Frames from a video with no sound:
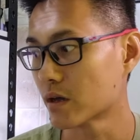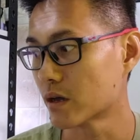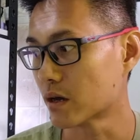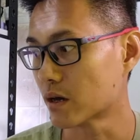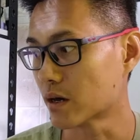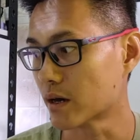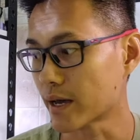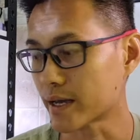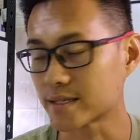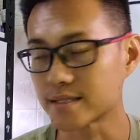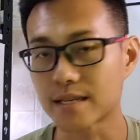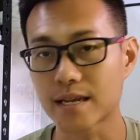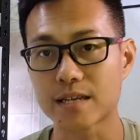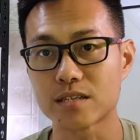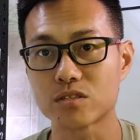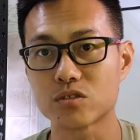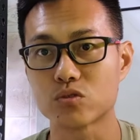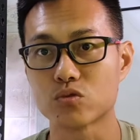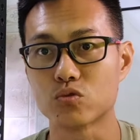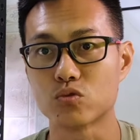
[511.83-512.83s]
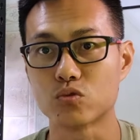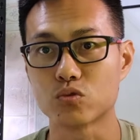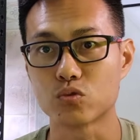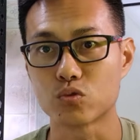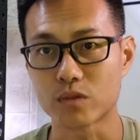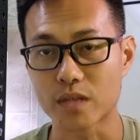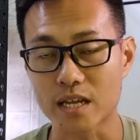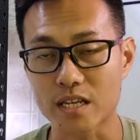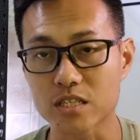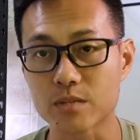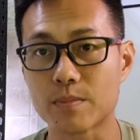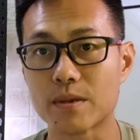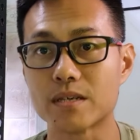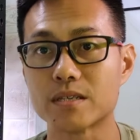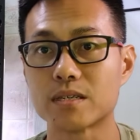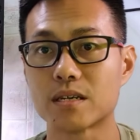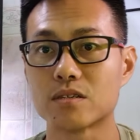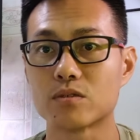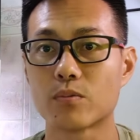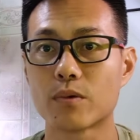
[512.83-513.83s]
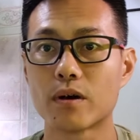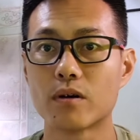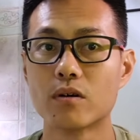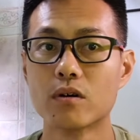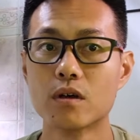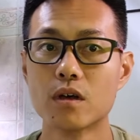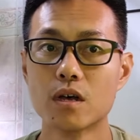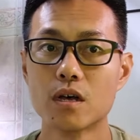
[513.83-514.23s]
access to tank space as well.